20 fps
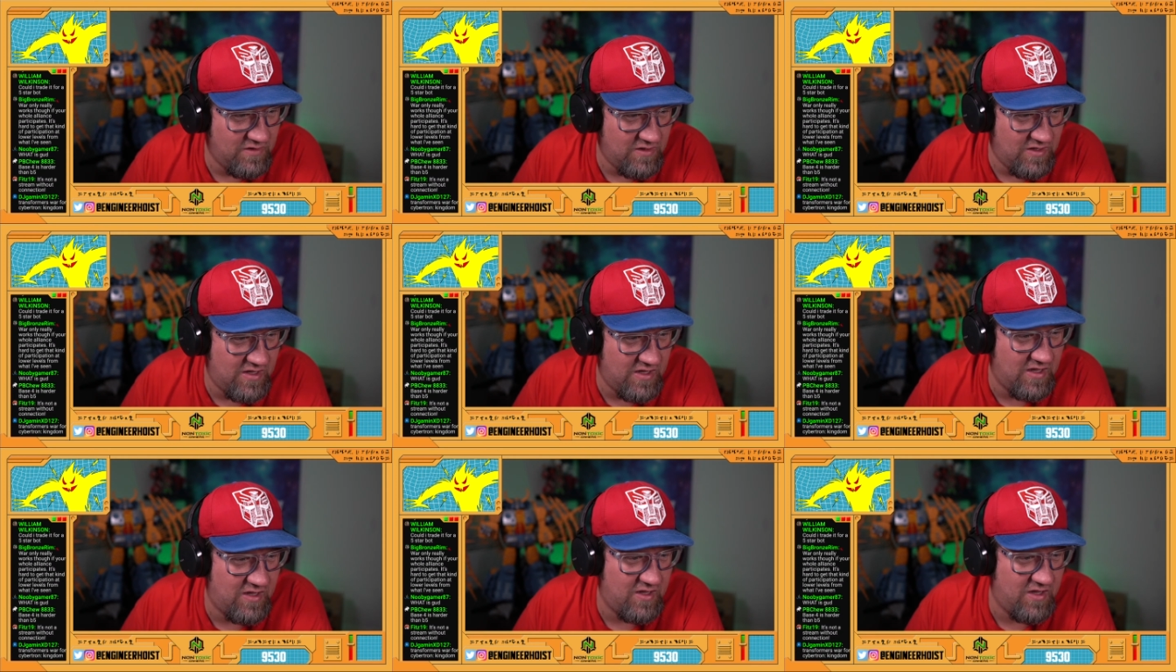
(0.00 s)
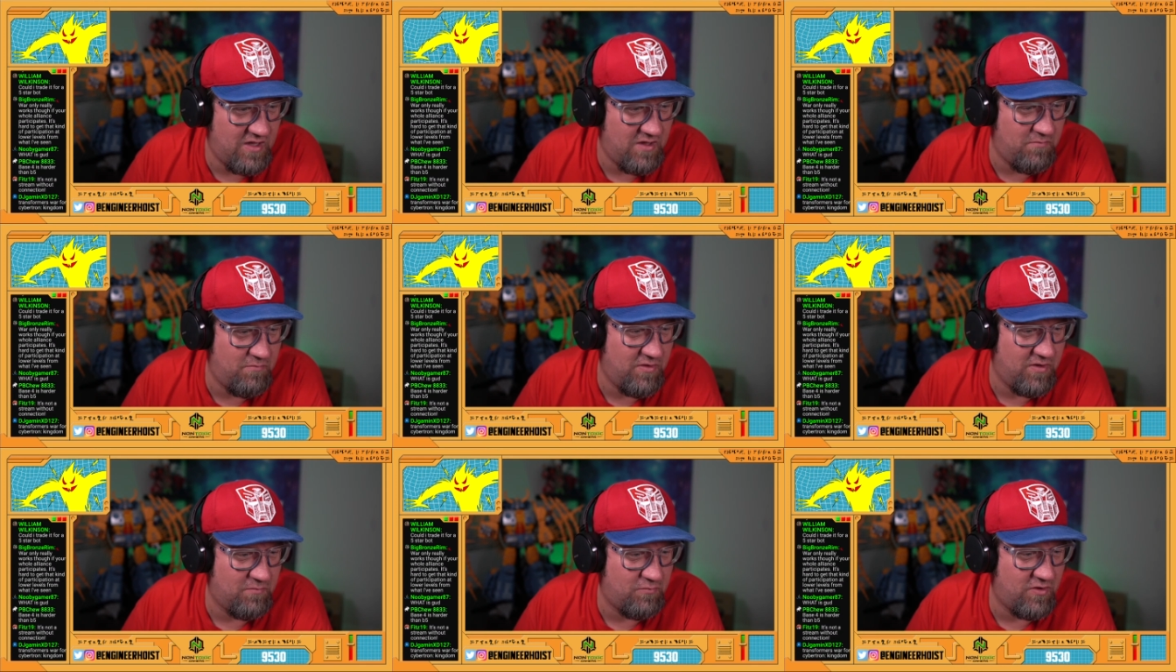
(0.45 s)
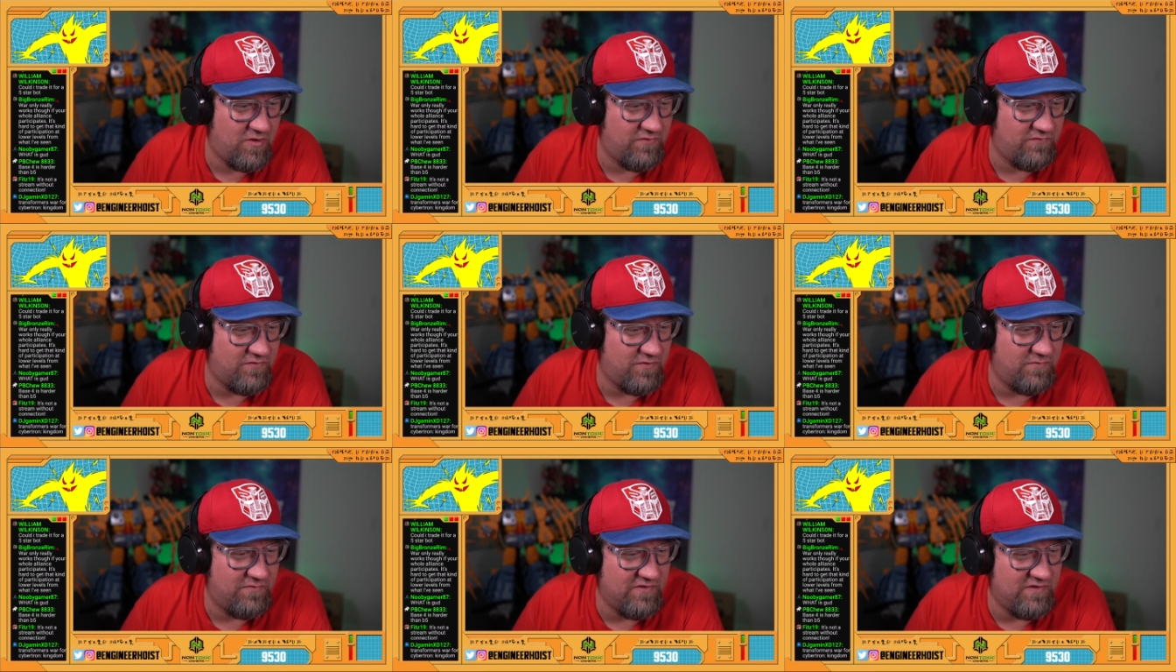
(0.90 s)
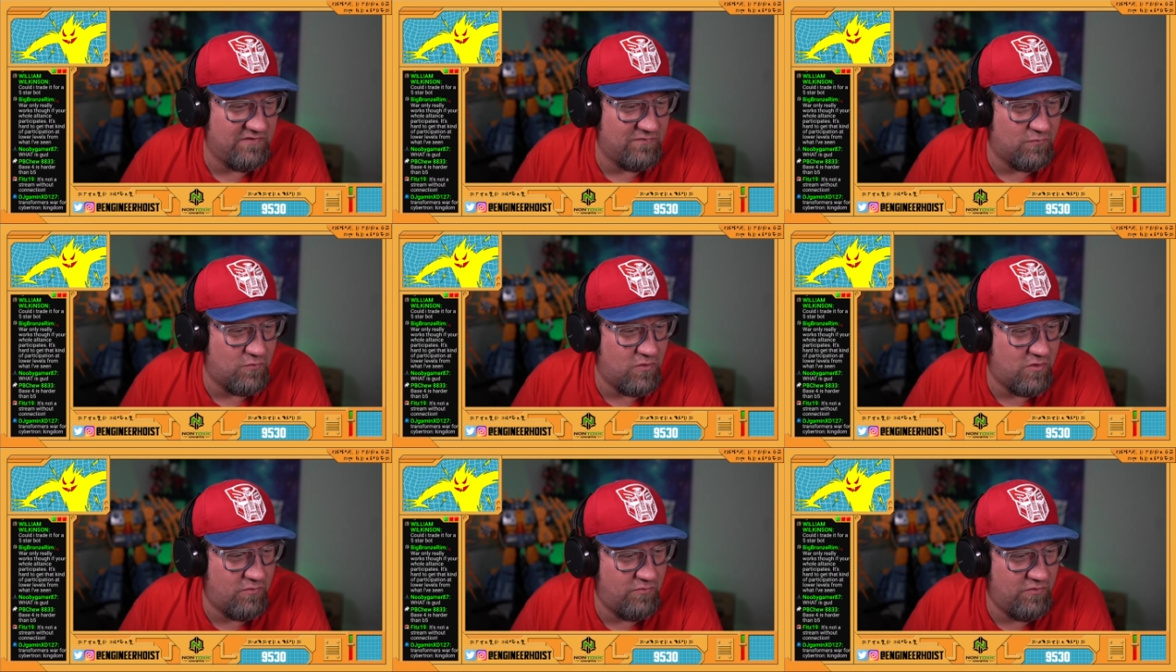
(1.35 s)
And Big Bronze Room says,
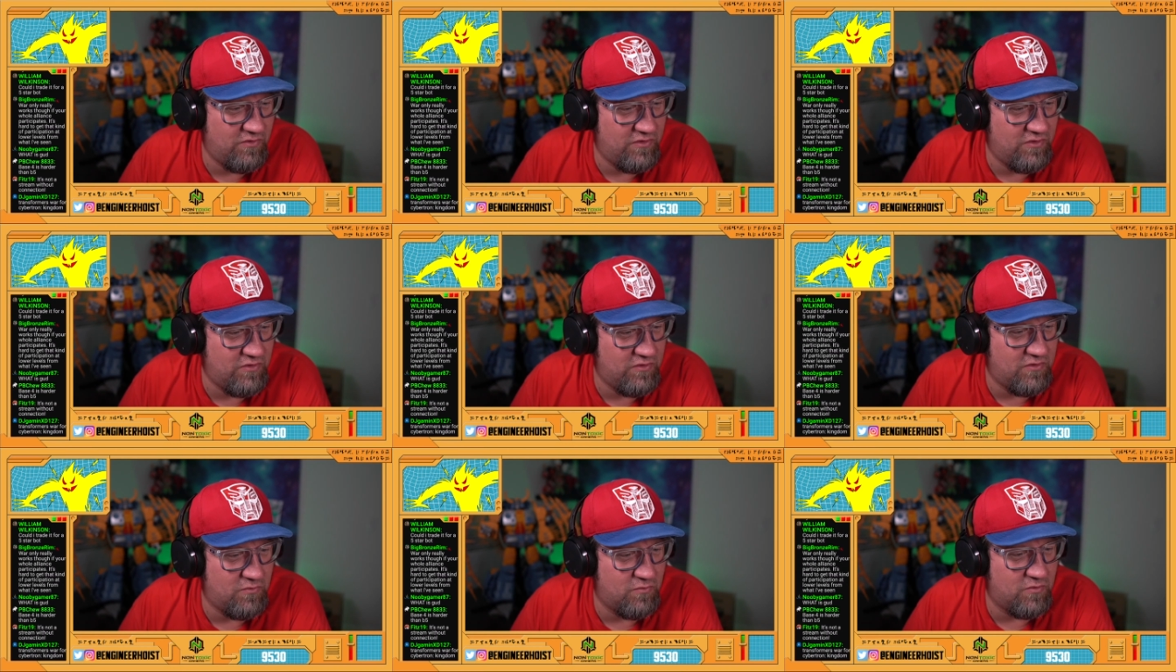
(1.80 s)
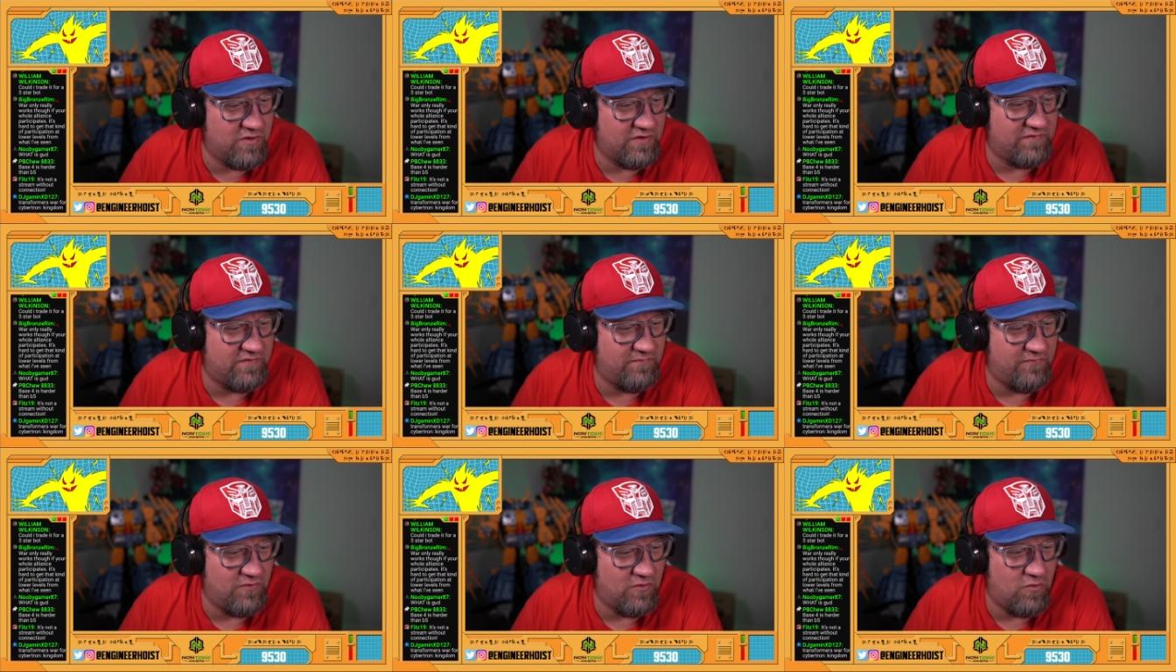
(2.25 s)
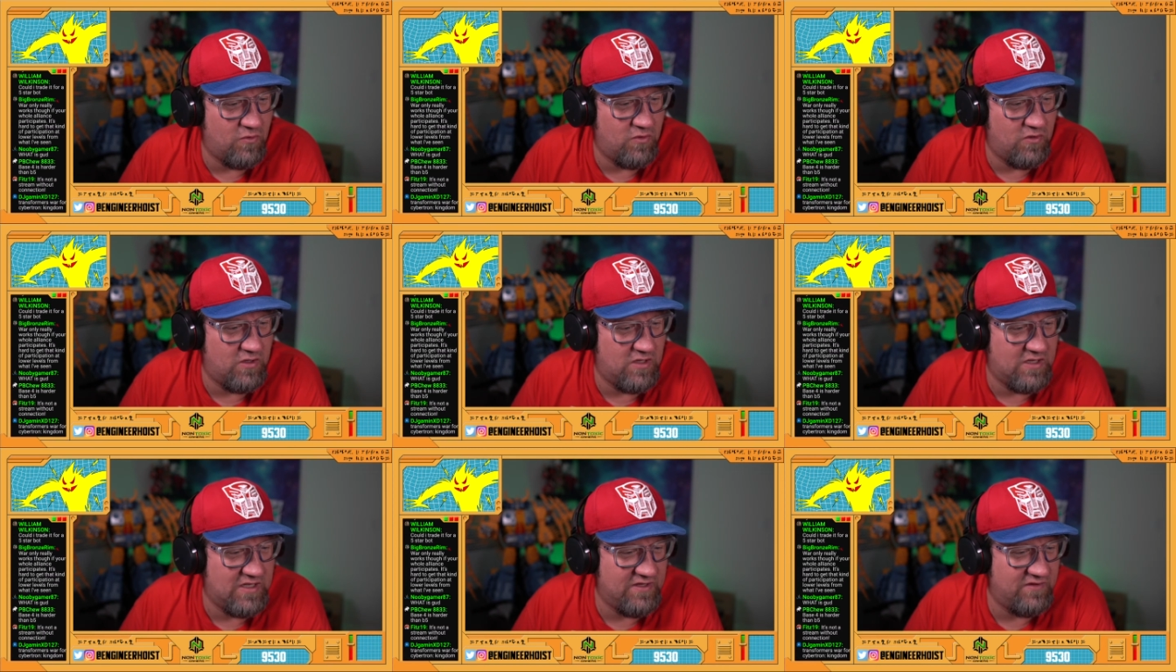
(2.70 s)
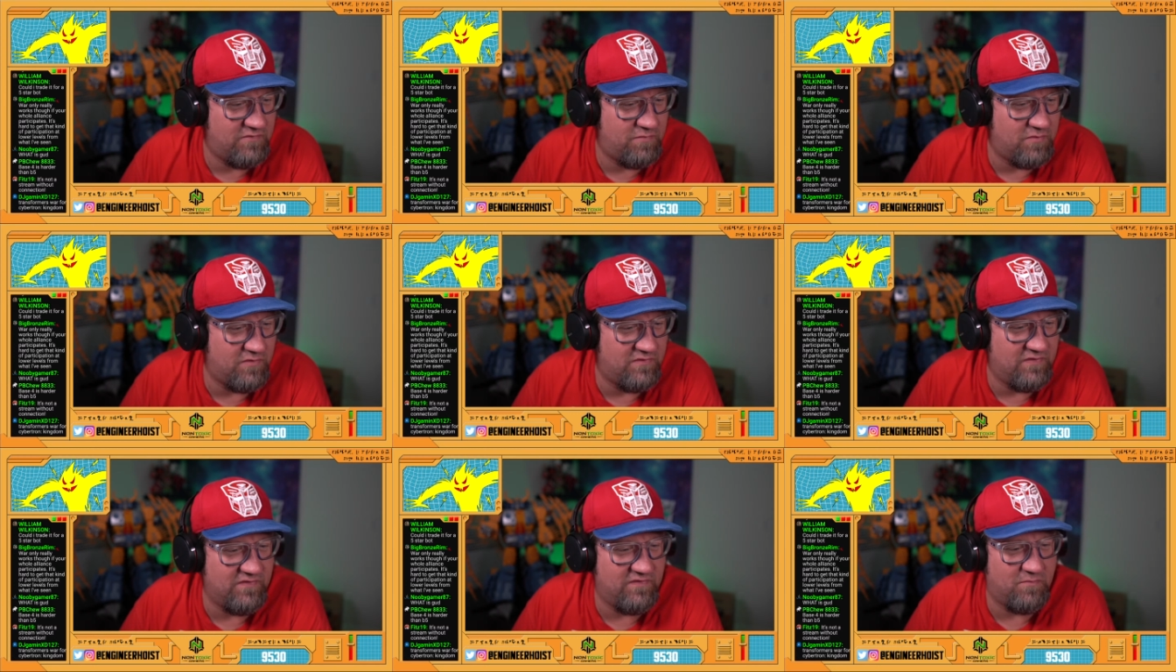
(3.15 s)
war really only works if your whole alliance
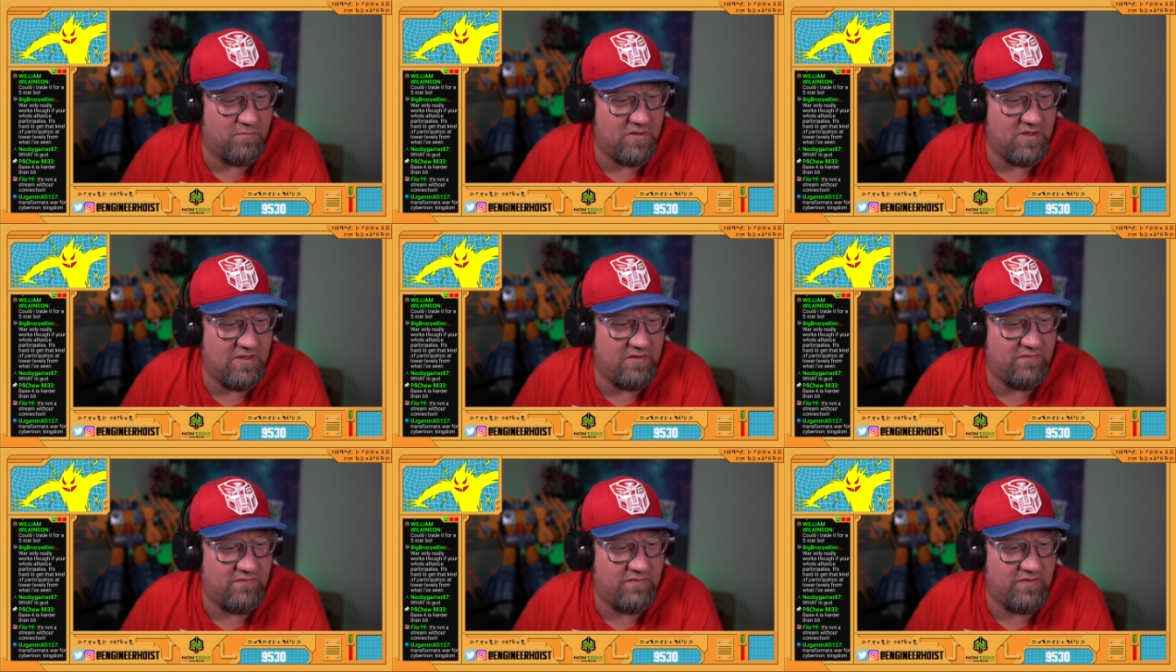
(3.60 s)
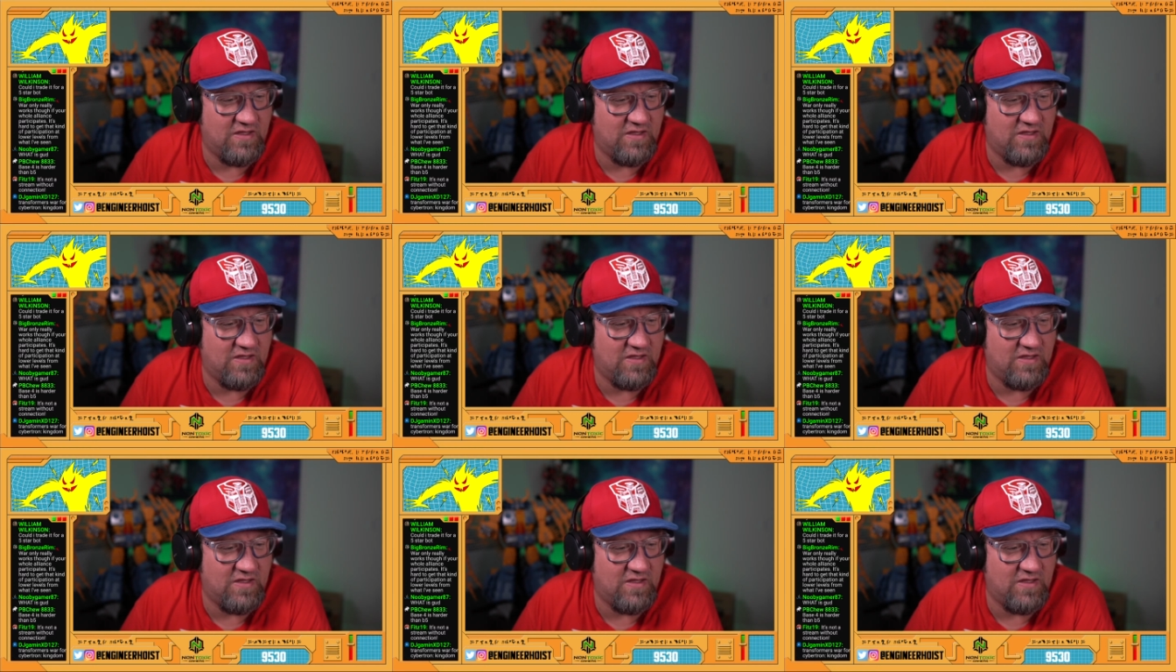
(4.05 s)
participates.